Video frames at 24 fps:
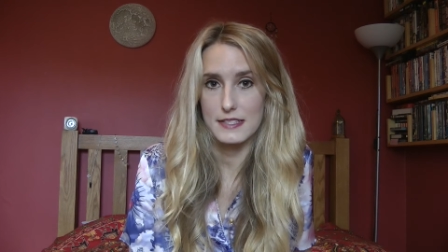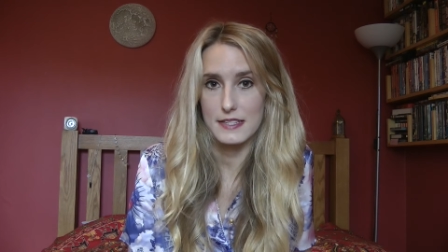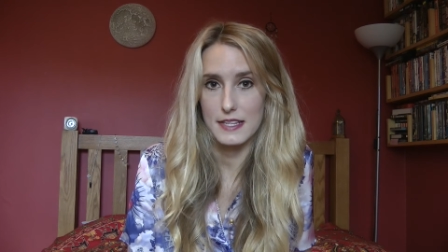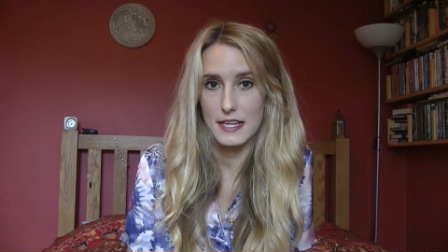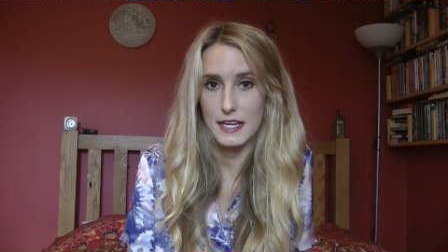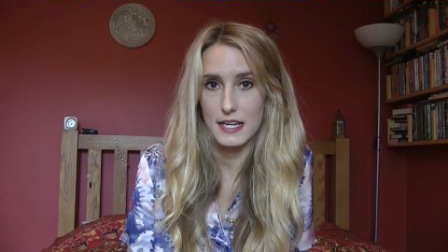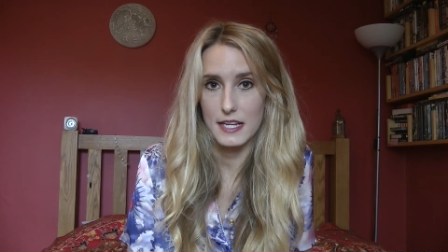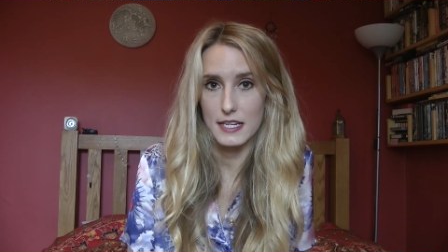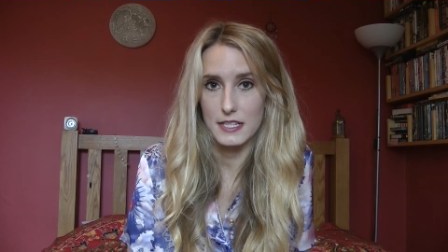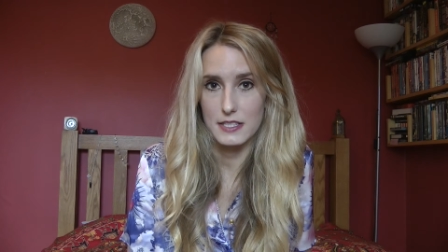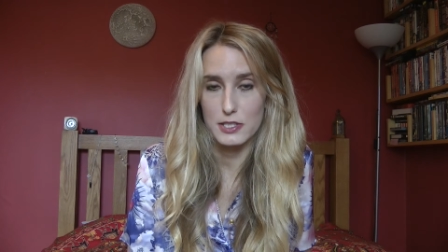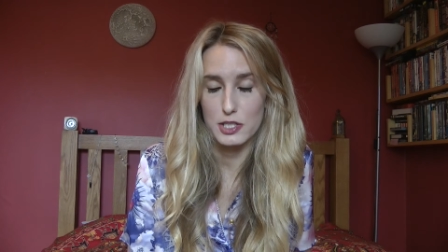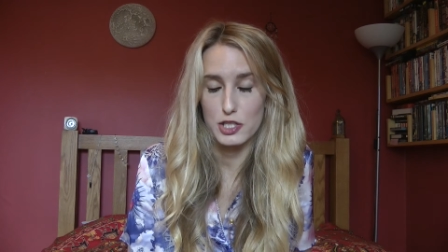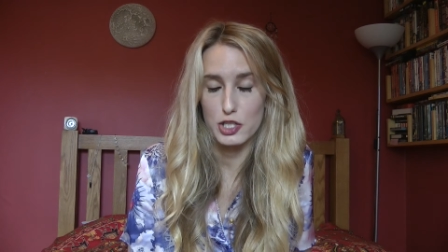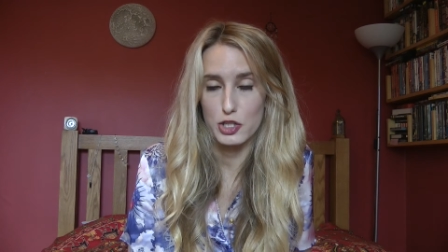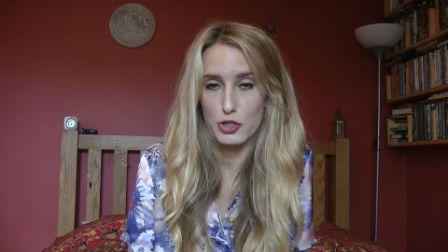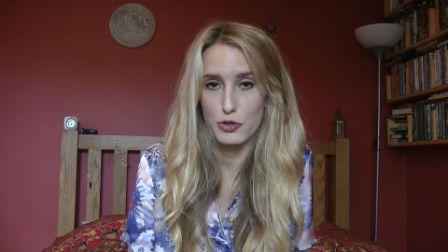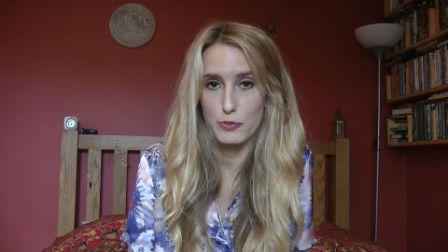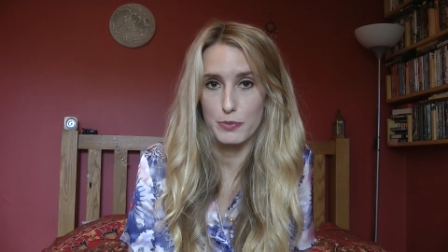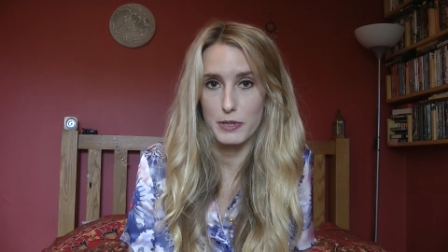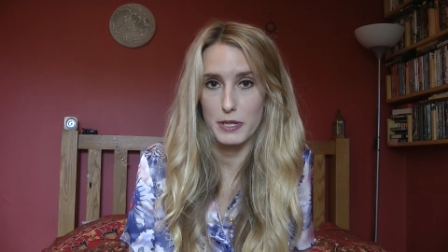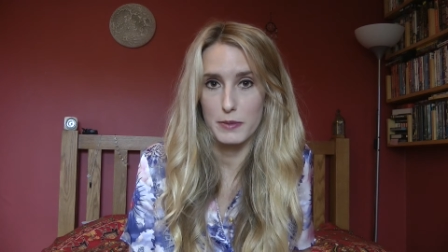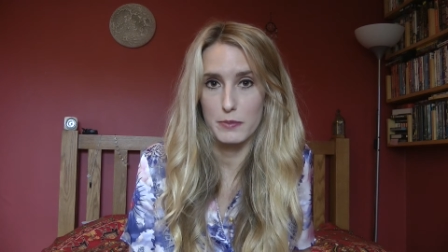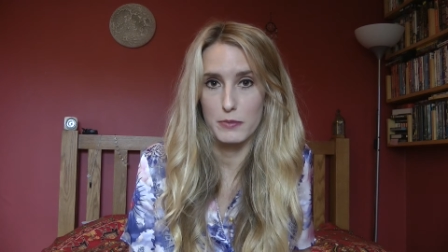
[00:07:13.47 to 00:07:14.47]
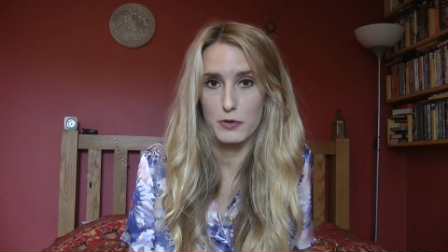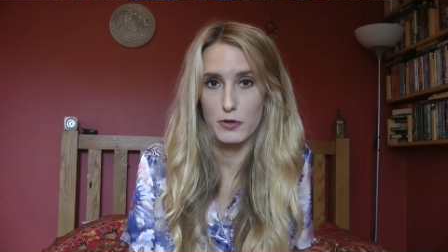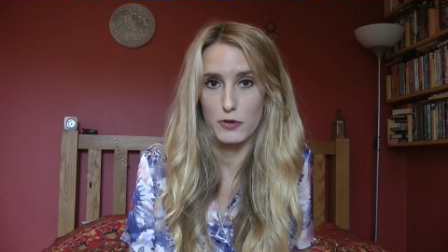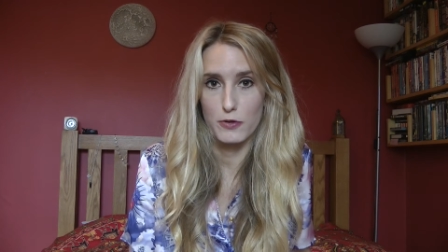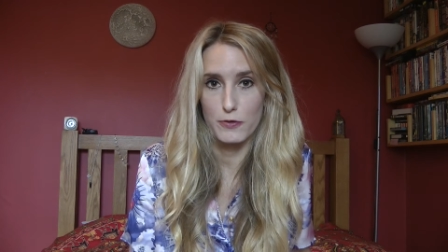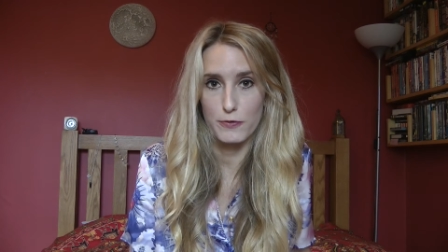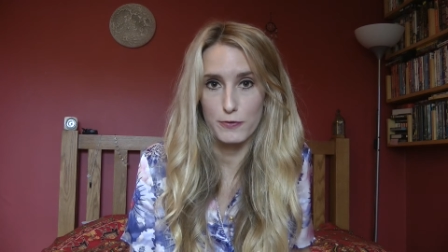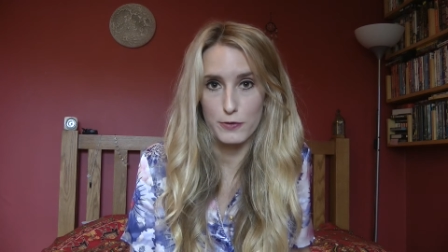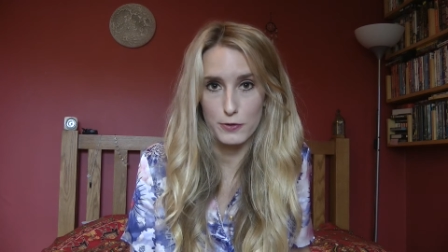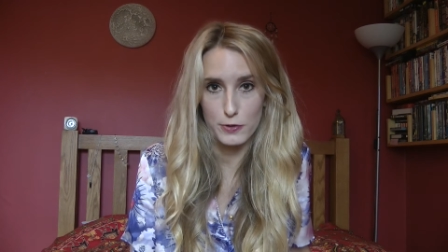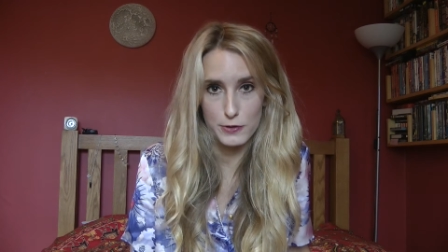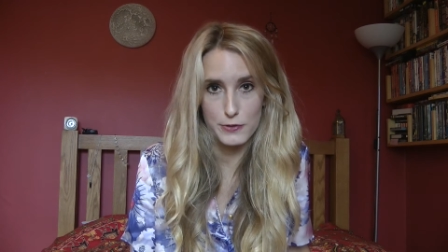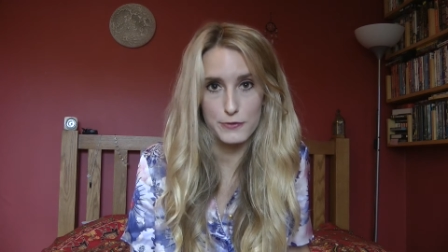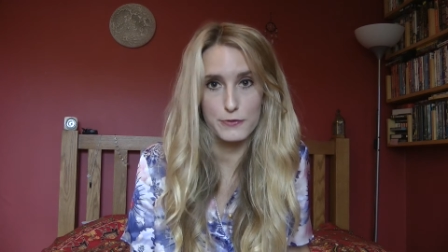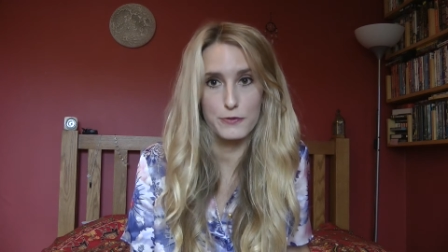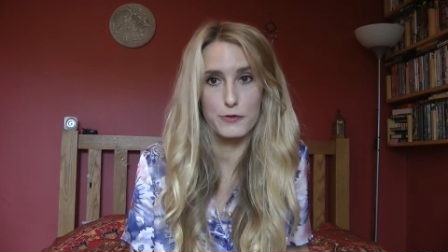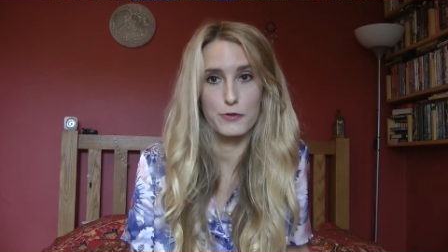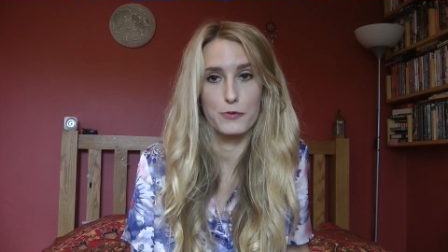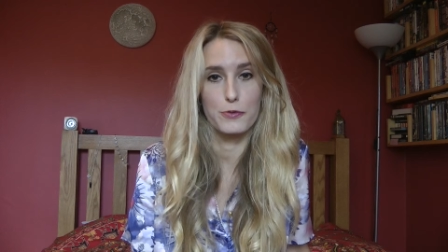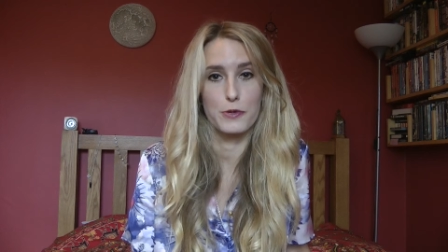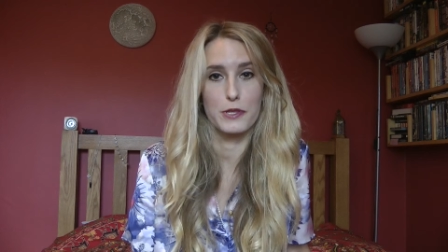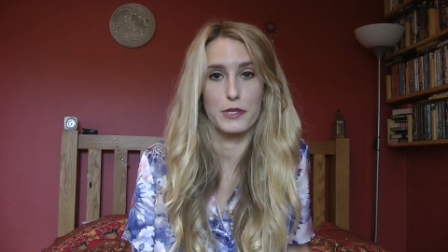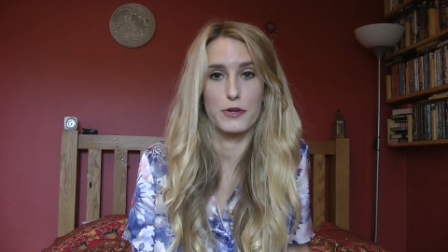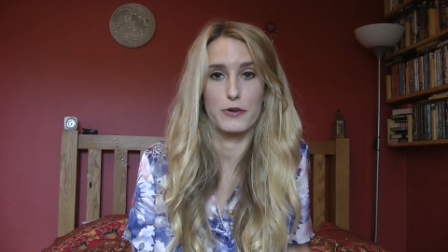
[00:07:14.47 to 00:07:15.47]
things and you're a bit more
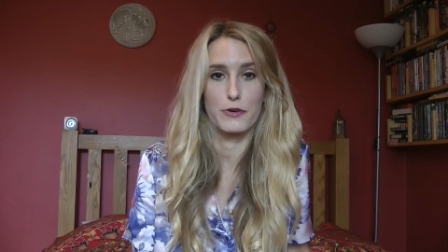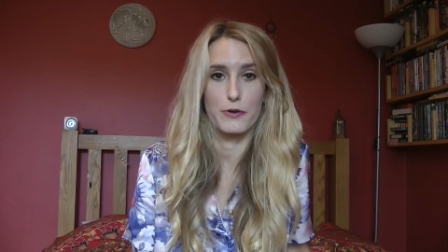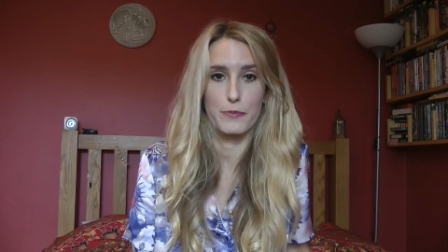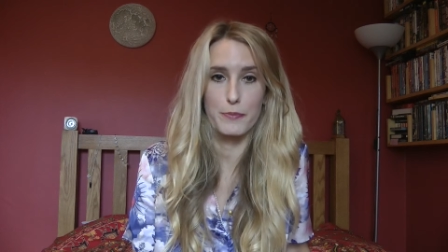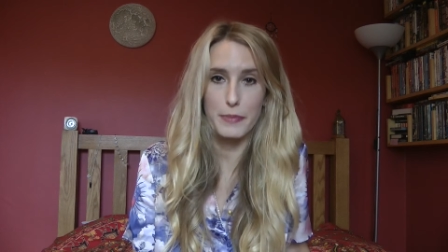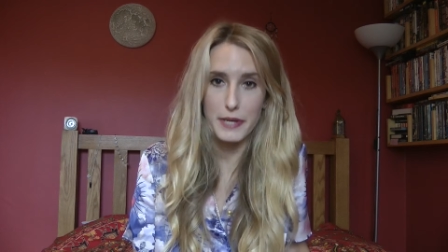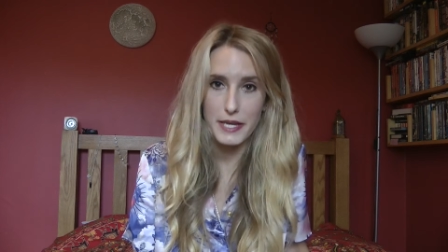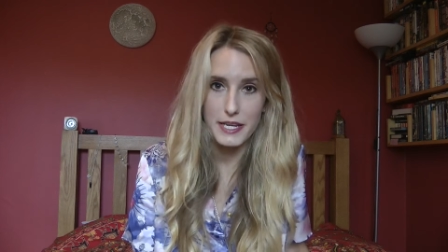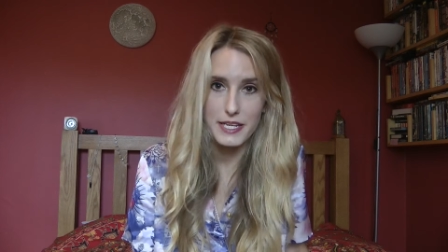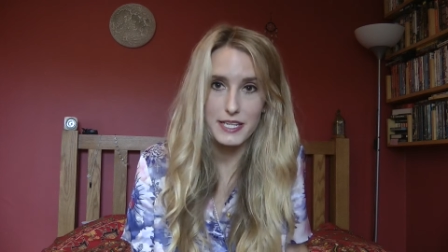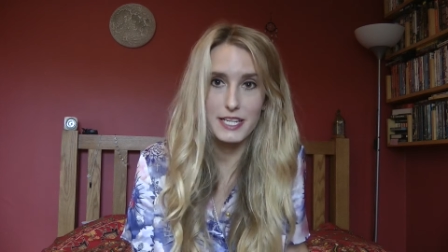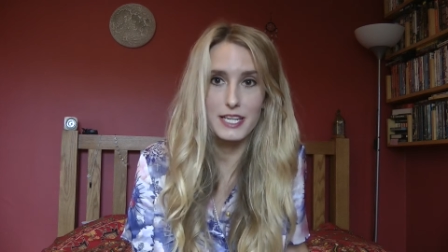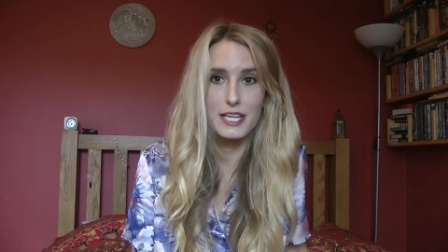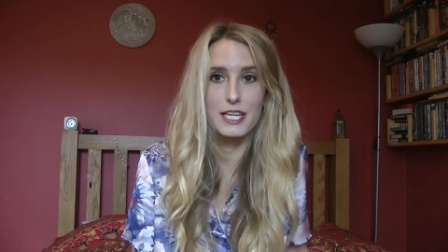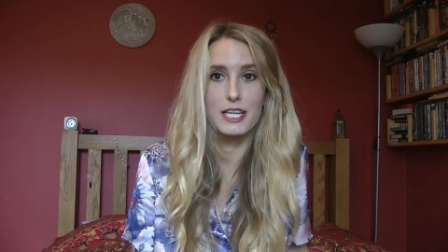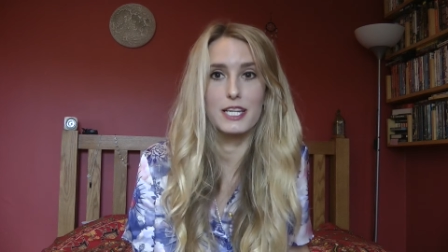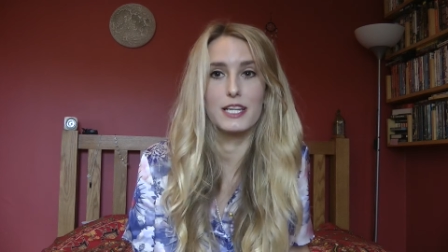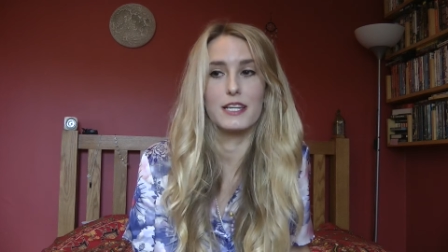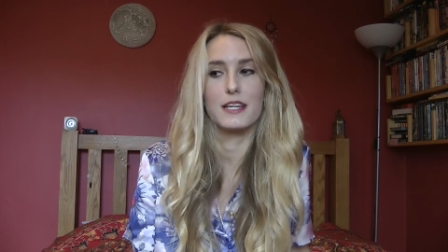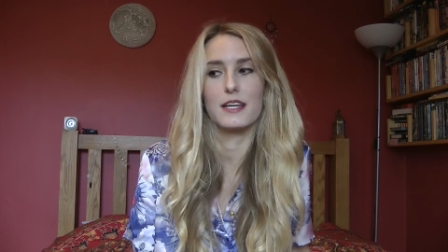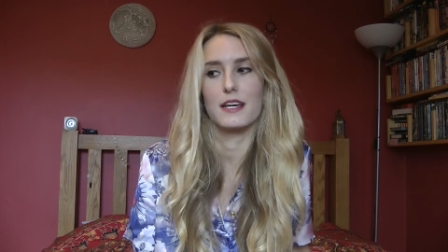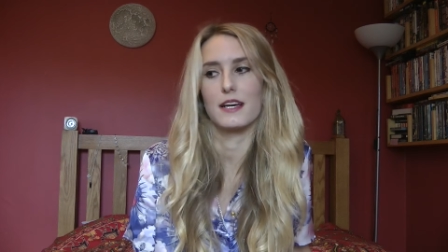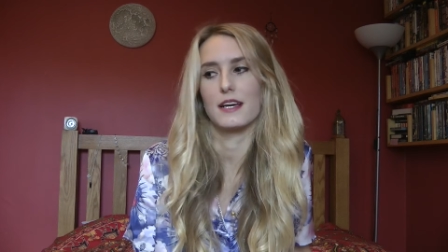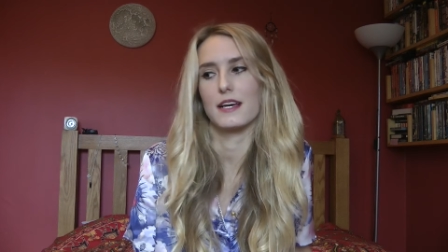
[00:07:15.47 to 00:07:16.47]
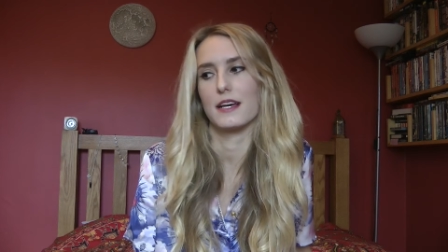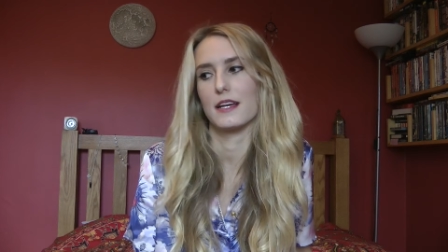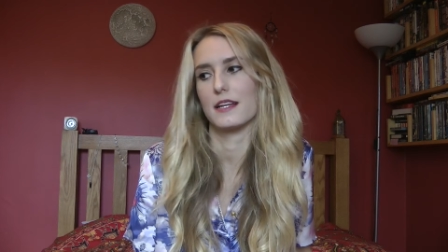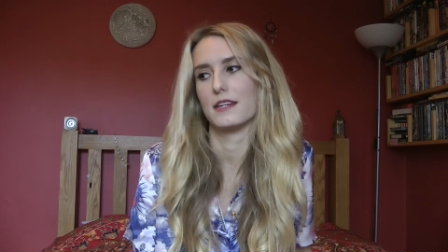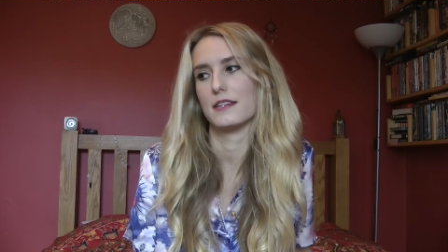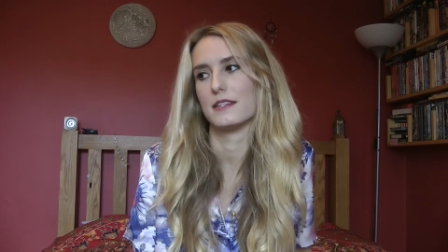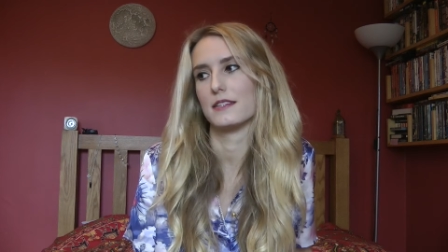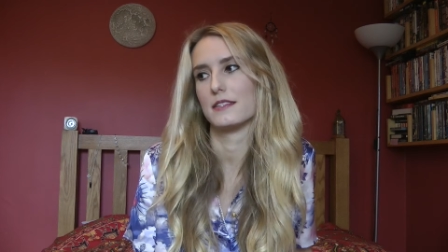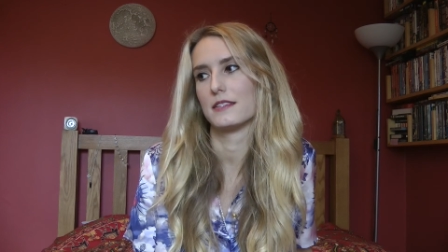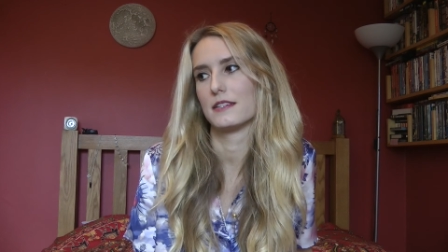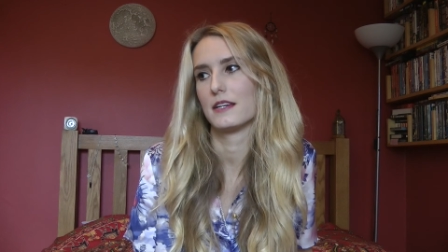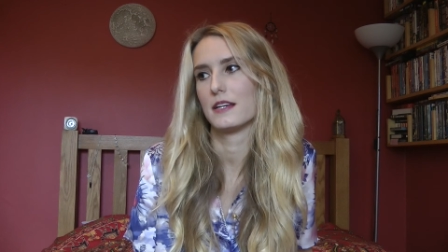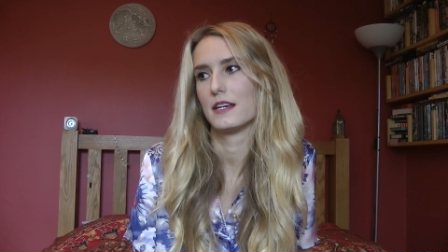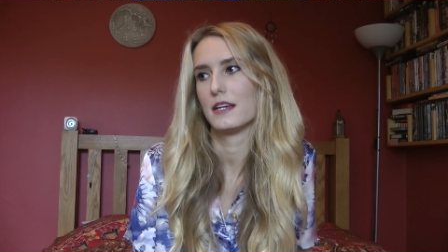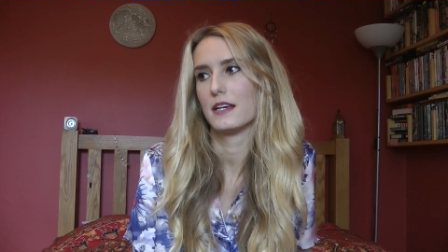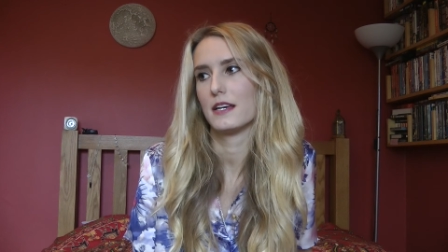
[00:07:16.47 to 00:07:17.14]
forceful with your opinion and